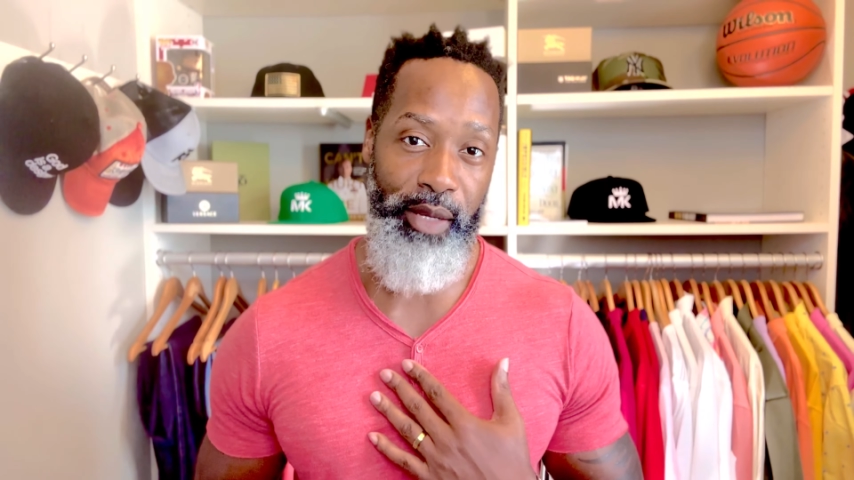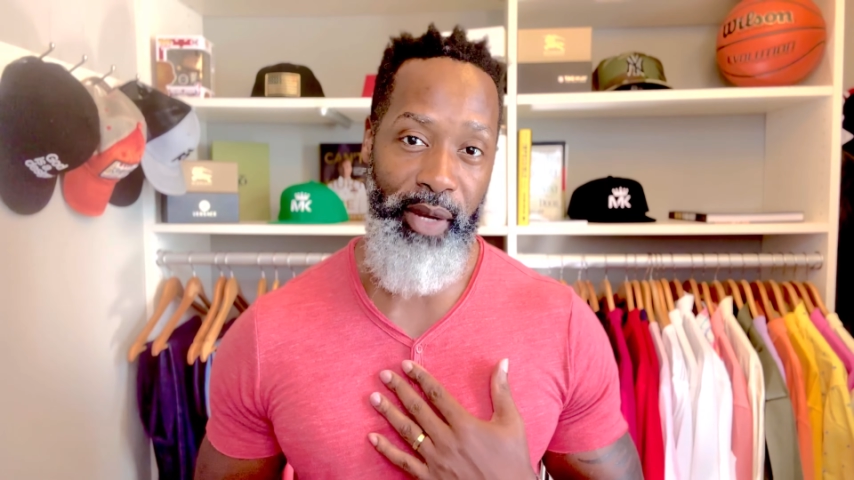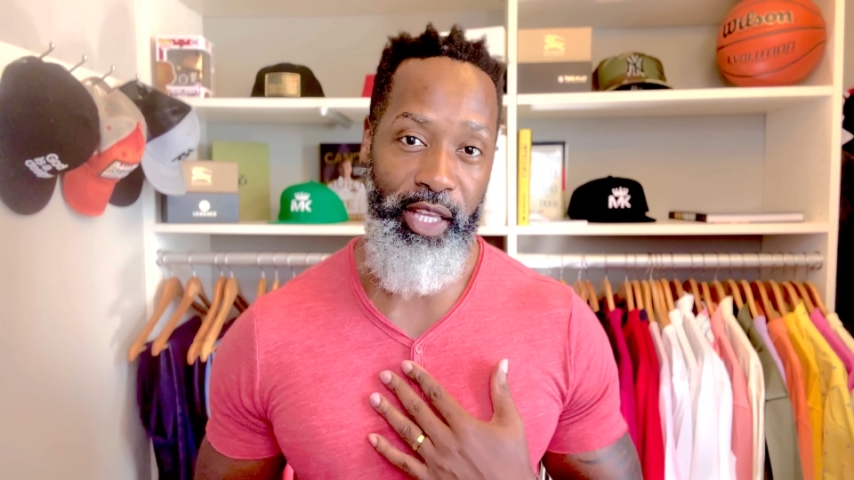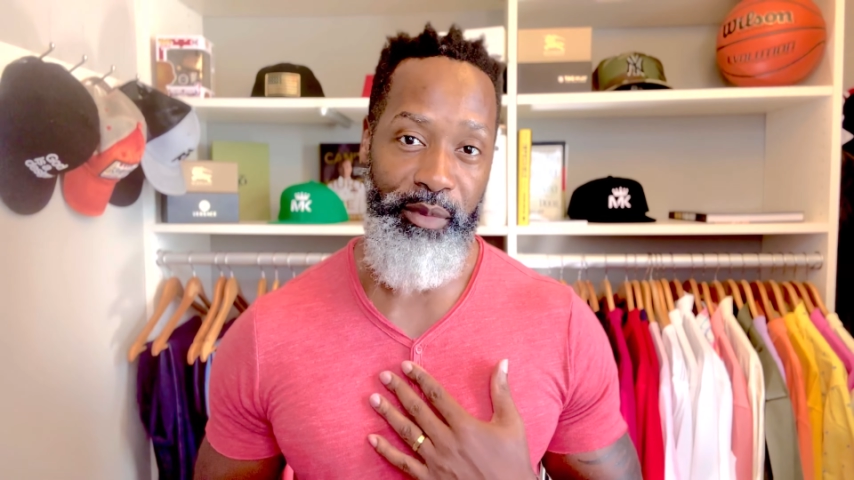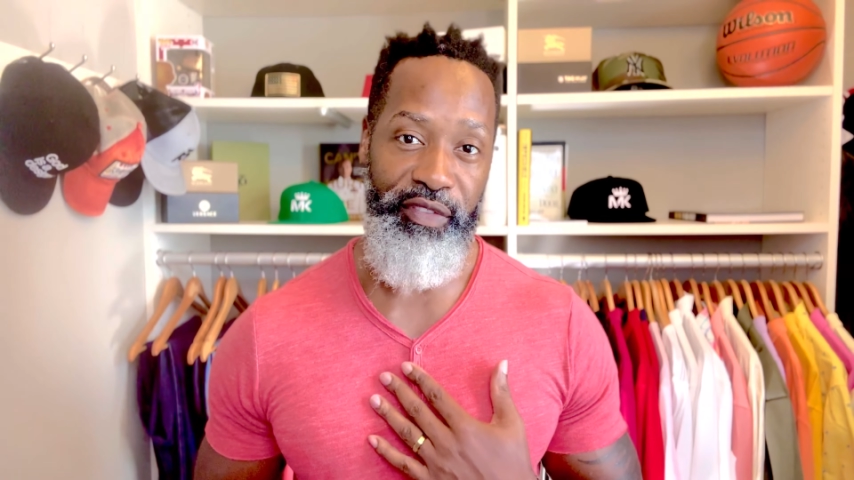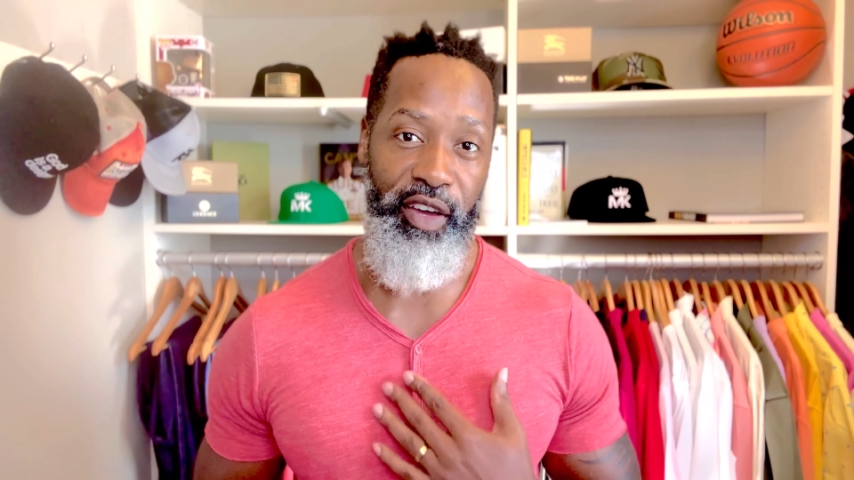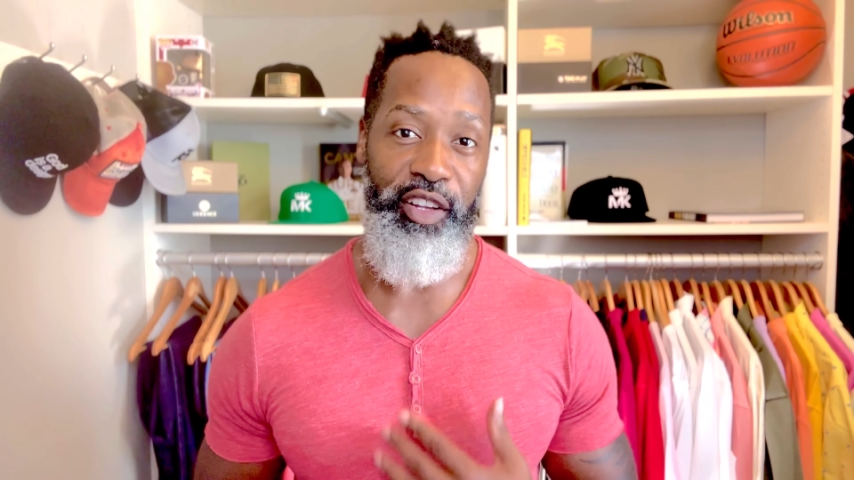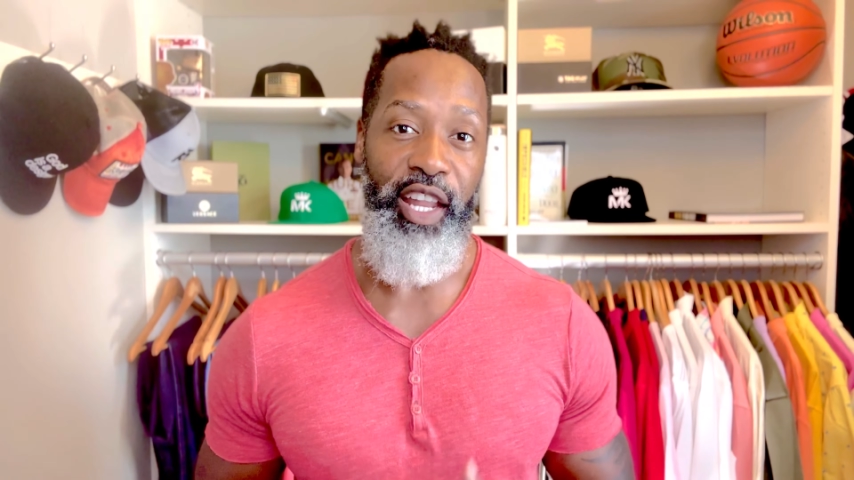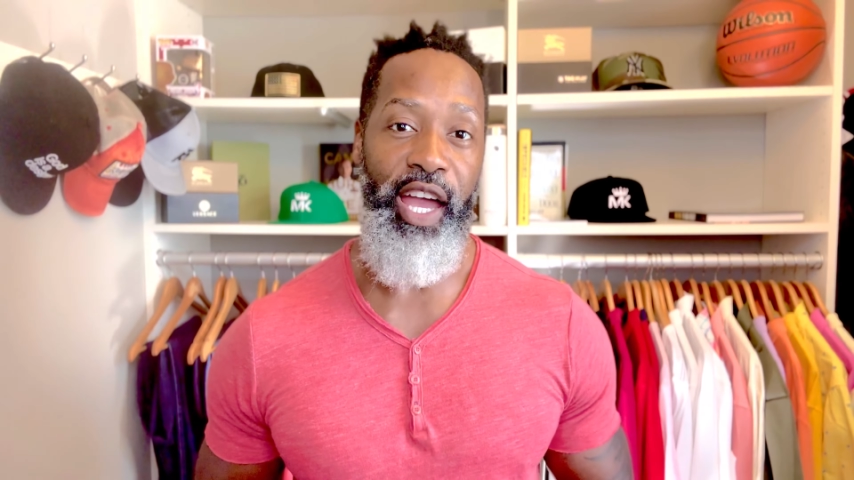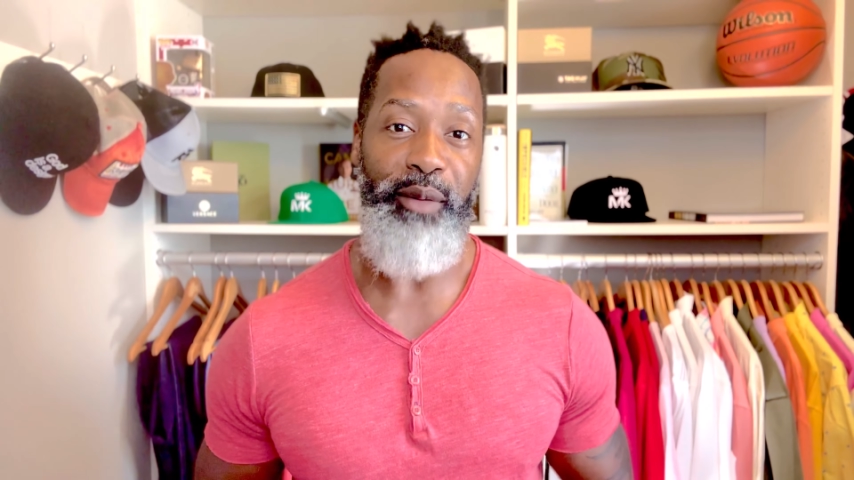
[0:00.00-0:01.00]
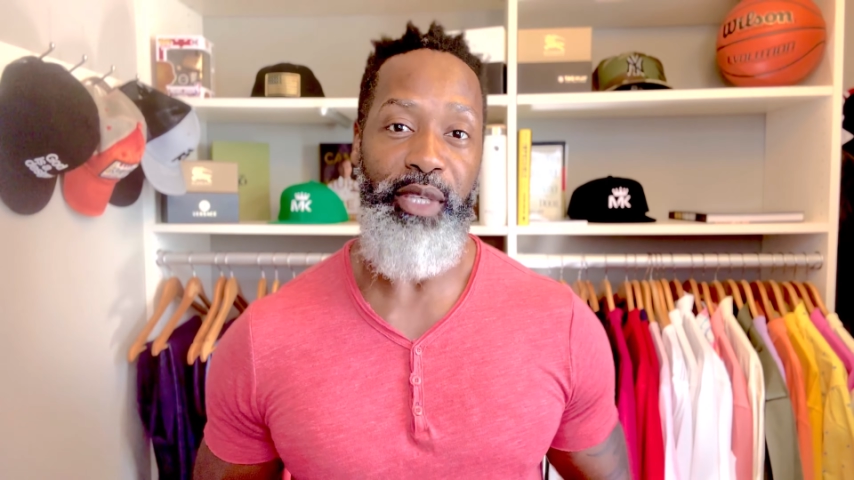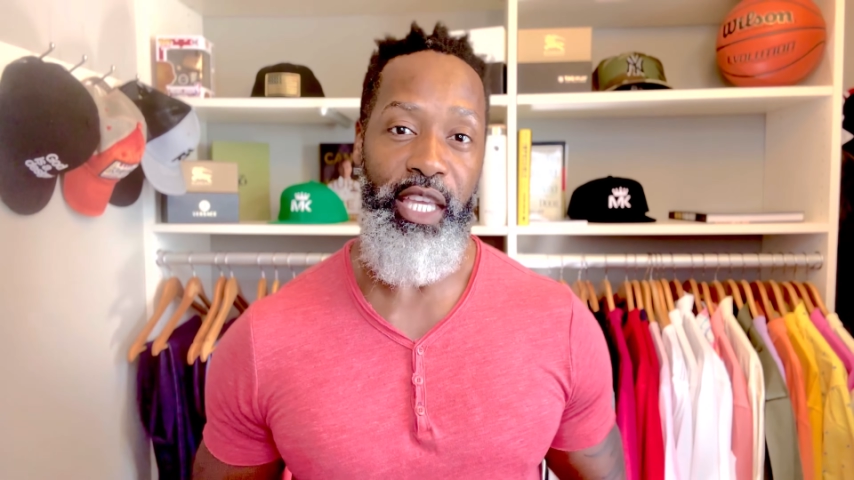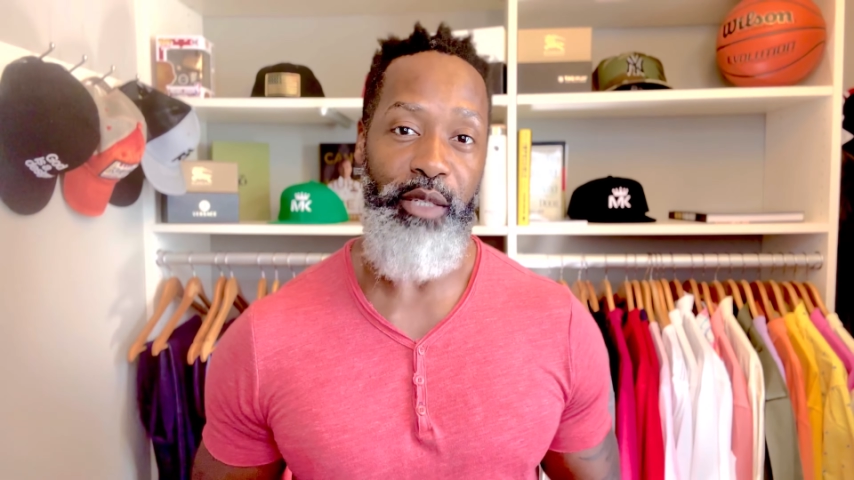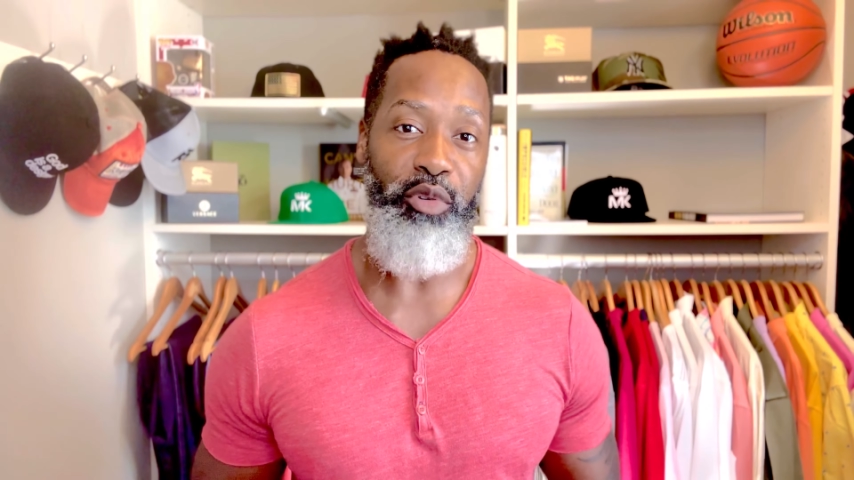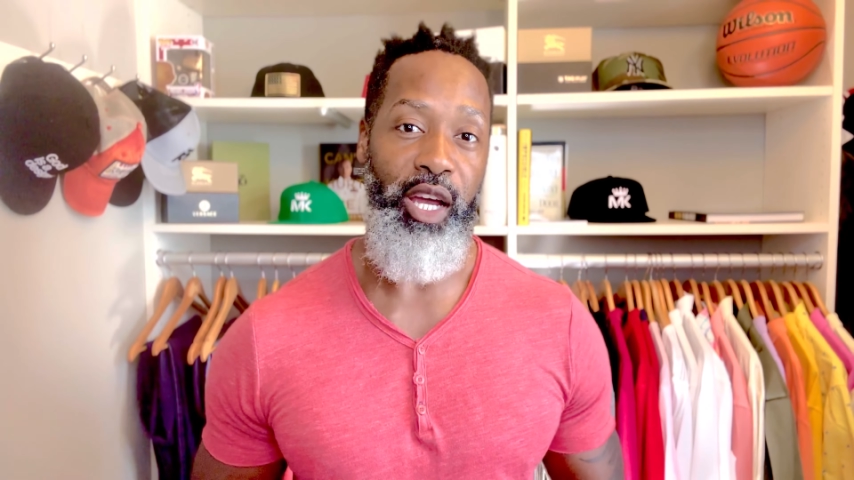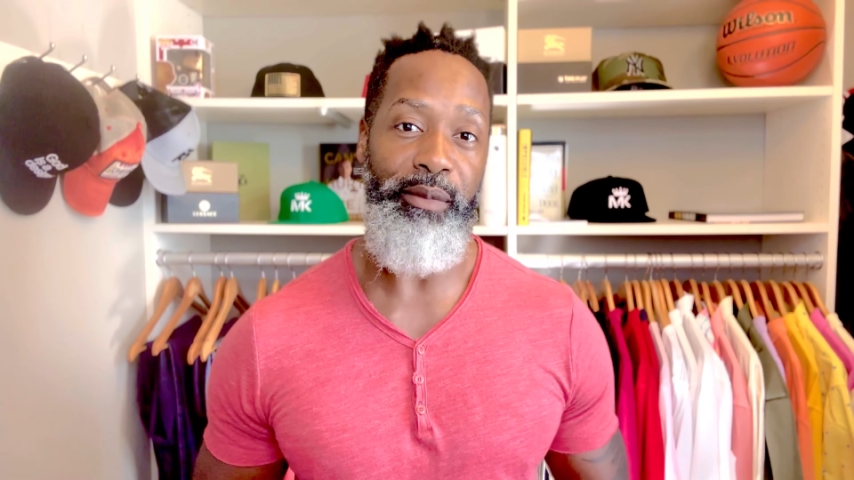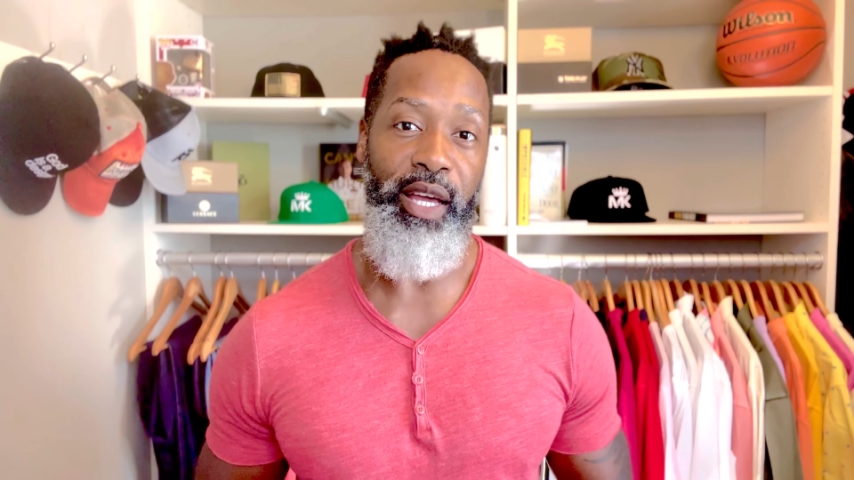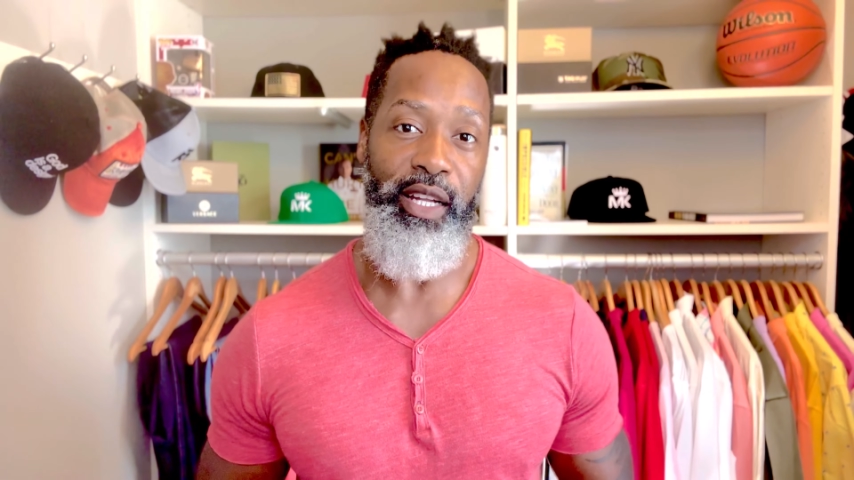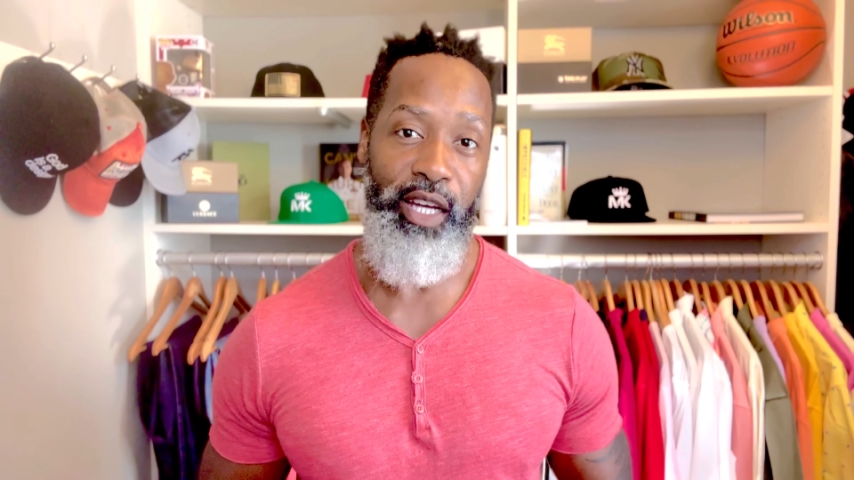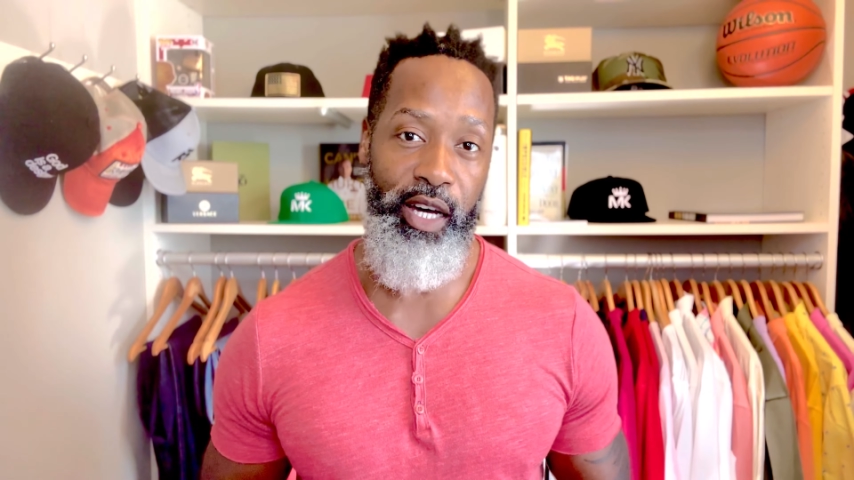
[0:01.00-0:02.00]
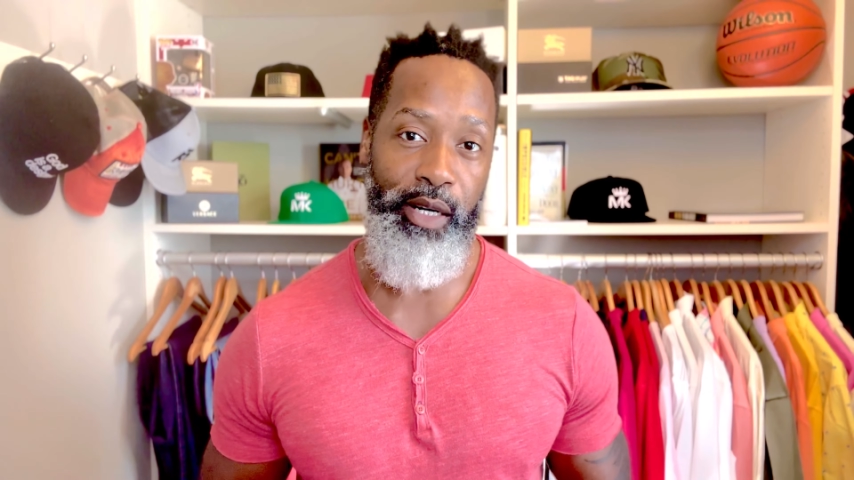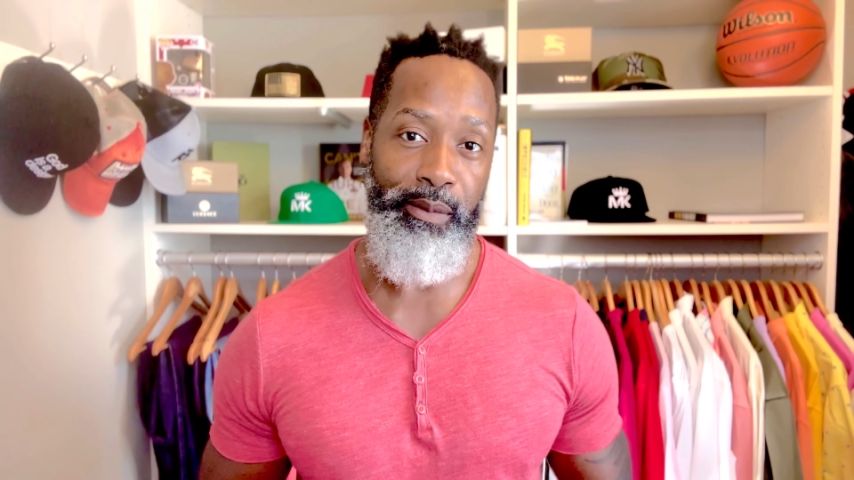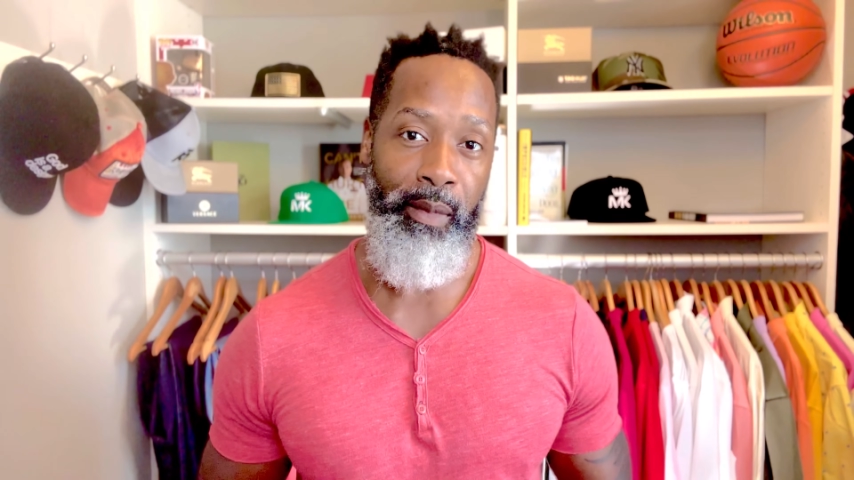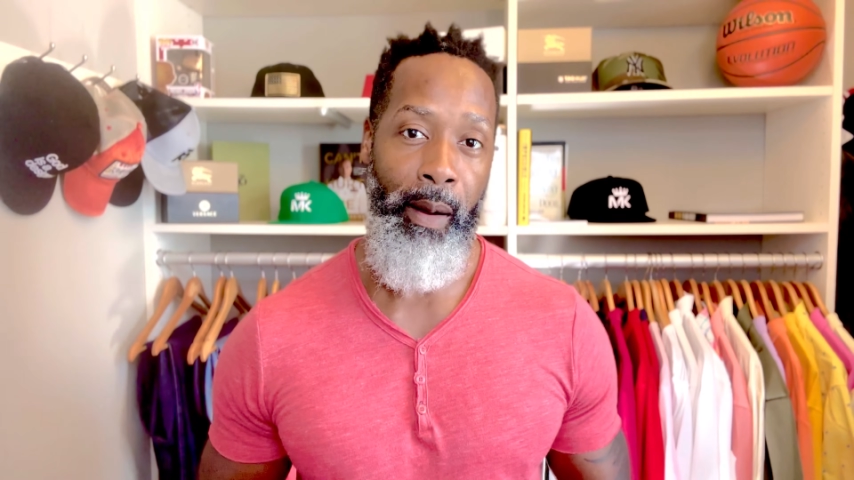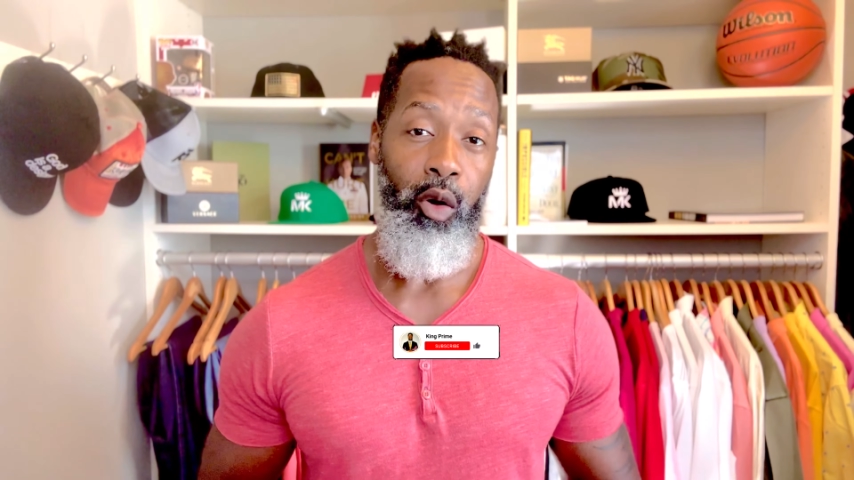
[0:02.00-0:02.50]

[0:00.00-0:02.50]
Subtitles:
I can be found at iamkingprime.com.